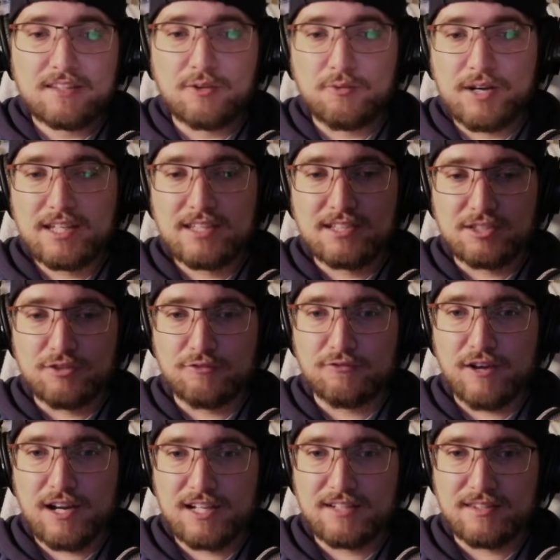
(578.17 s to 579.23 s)
way that you
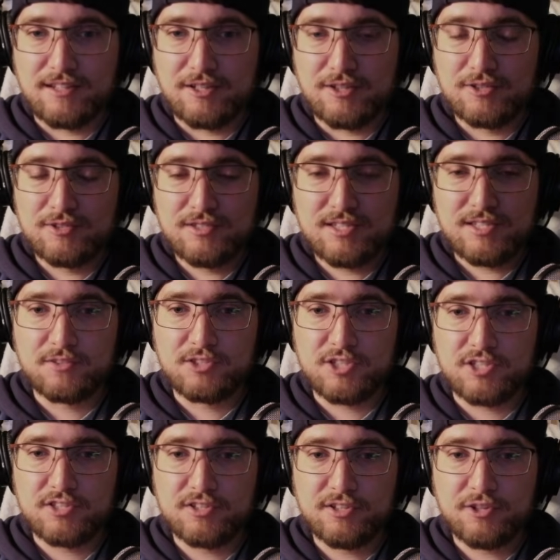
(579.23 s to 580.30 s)
find those,
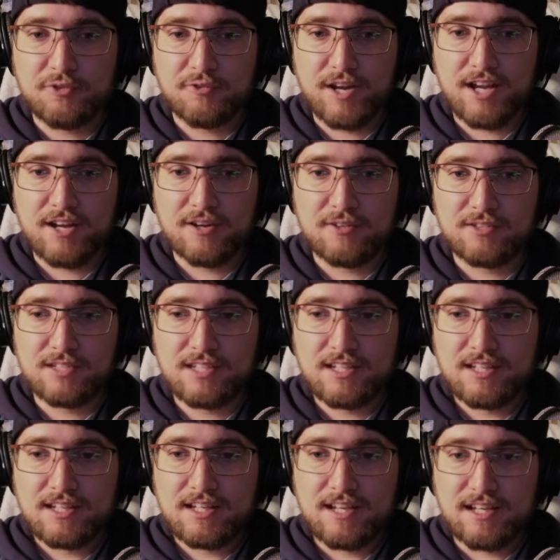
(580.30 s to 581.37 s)
just look around
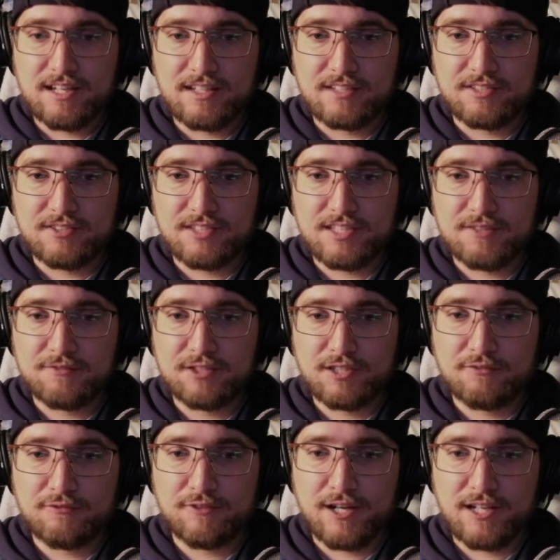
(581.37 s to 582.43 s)
and you'll see if you
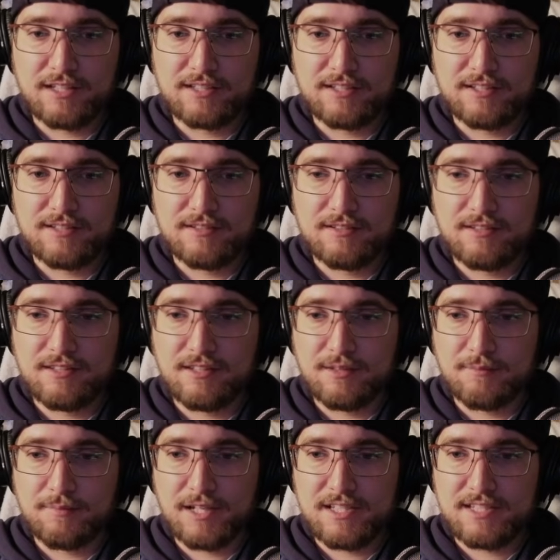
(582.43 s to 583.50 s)
can find
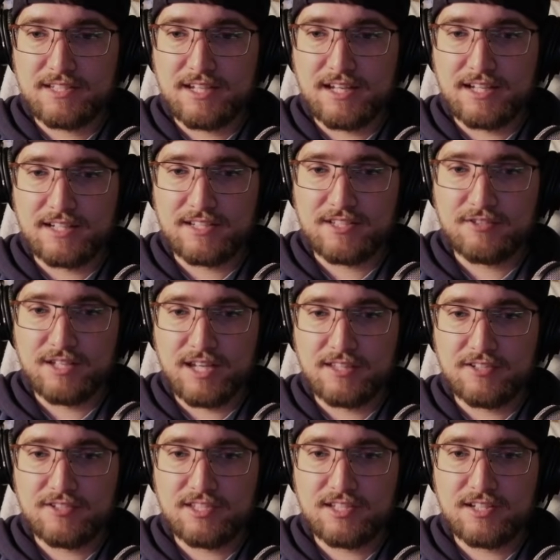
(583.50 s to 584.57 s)
them by scanning. So yeah,
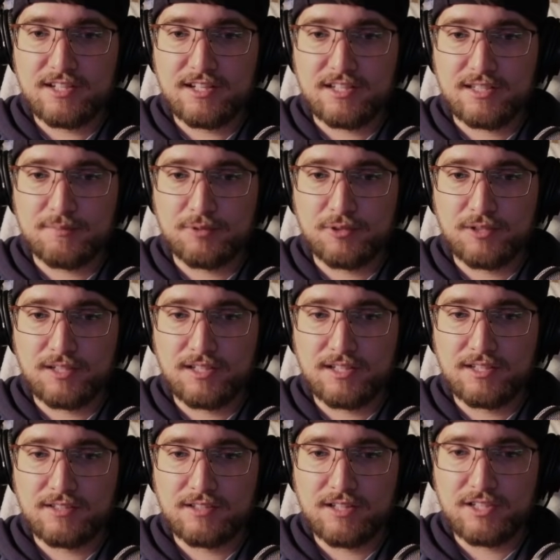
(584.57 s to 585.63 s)
there's an unexplored
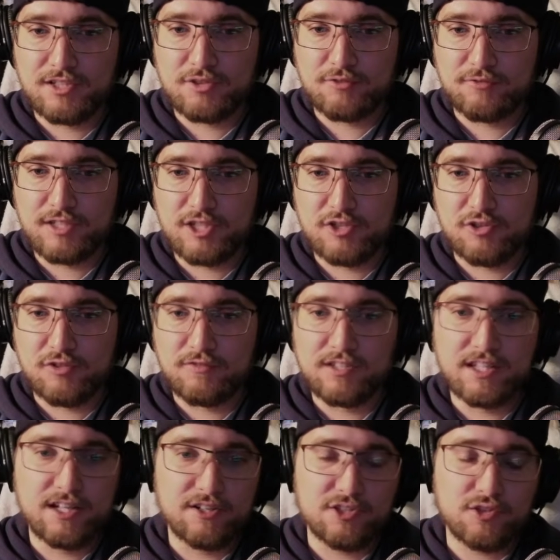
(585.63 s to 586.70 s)
ecological feature over
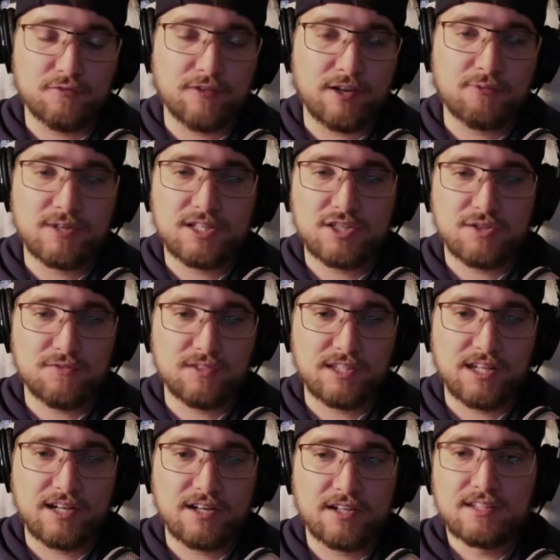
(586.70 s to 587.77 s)
there. So if I went over
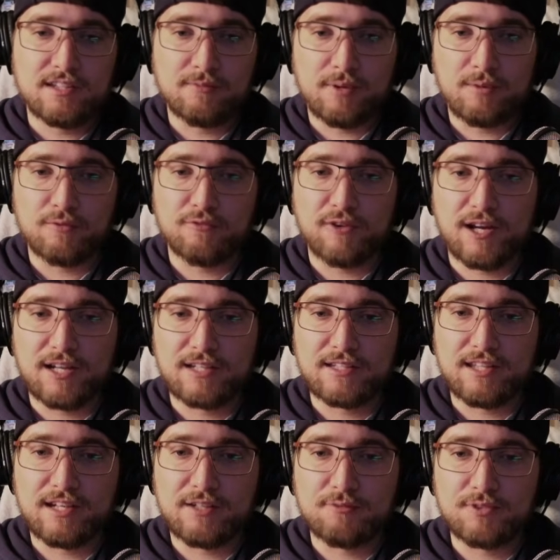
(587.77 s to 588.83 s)
there, then we would find
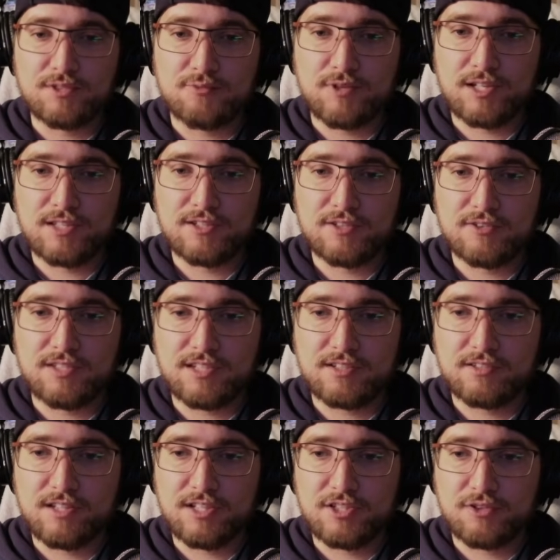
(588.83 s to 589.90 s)
that it was one of those
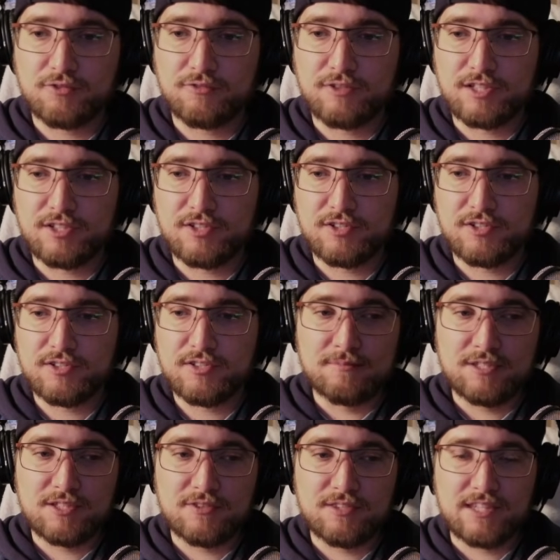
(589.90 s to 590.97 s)
ecological features.
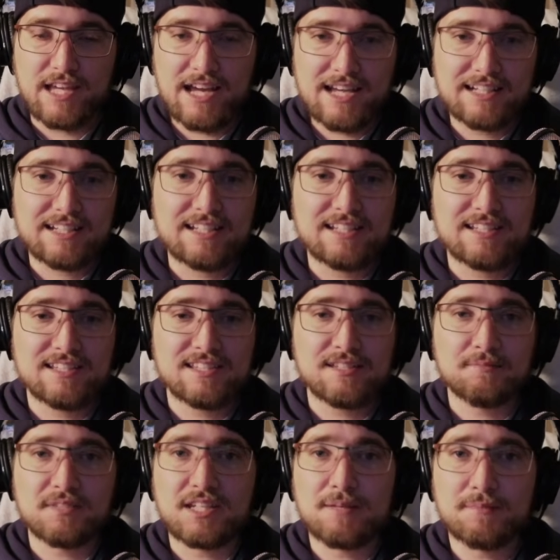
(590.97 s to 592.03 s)
So that is
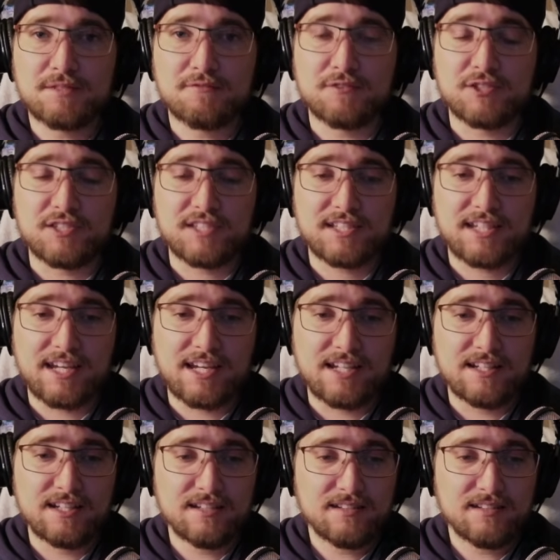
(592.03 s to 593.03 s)
some tips for scanning.